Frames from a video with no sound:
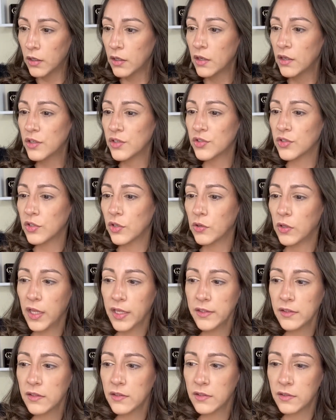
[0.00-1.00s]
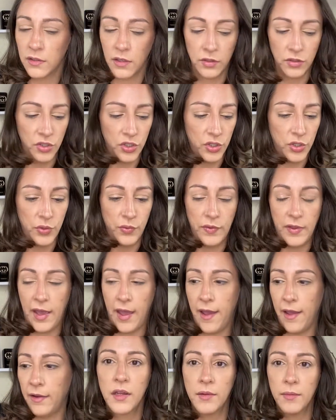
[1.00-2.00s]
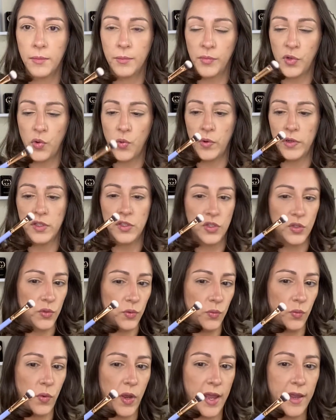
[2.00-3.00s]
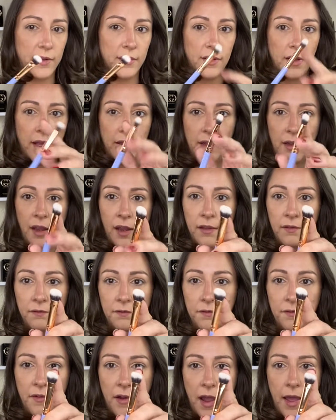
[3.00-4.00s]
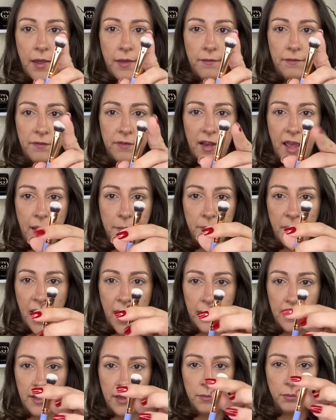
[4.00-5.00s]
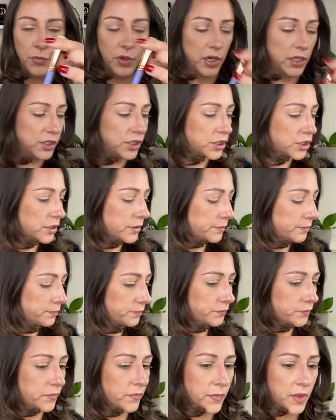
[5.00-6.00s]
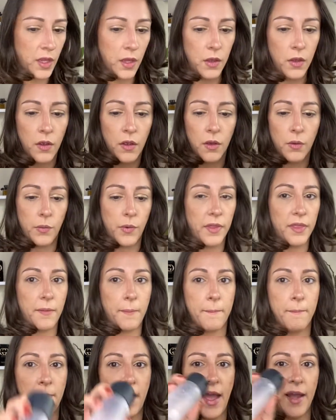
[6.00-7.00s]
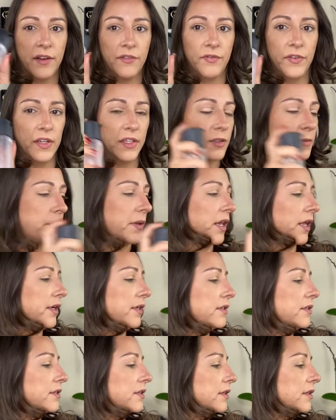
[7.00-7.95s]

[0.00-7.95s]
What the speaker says: So let's do that. I'm going to wet like a flat packing brush with MAC Fix Plus.